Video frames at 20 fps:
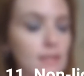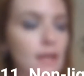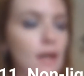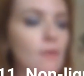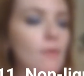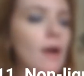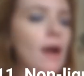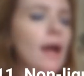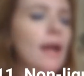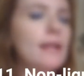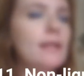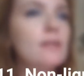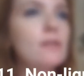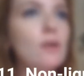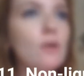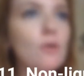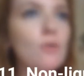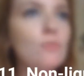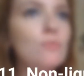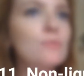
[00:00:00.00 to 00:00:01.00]
Now, I
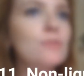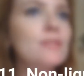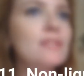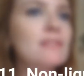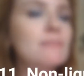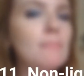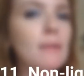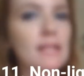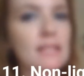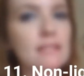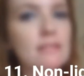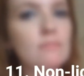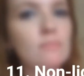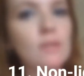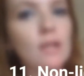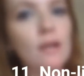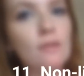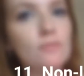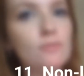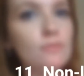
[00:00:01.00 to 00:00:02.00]
know this might
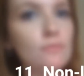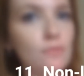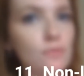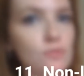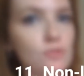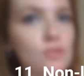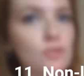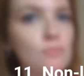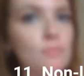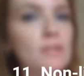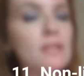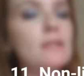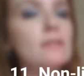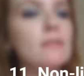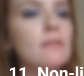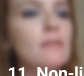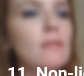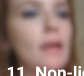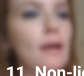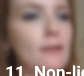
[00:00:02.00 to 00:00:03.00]
seem controversial
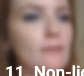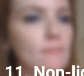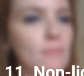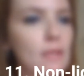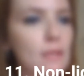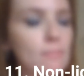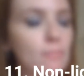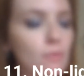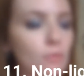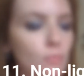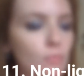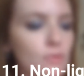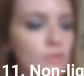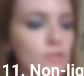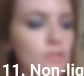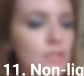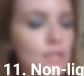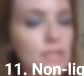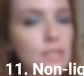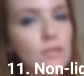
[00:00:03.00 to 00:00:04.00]
because a lot of people will
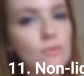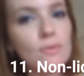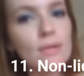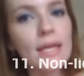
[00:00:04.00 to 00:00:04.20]
say you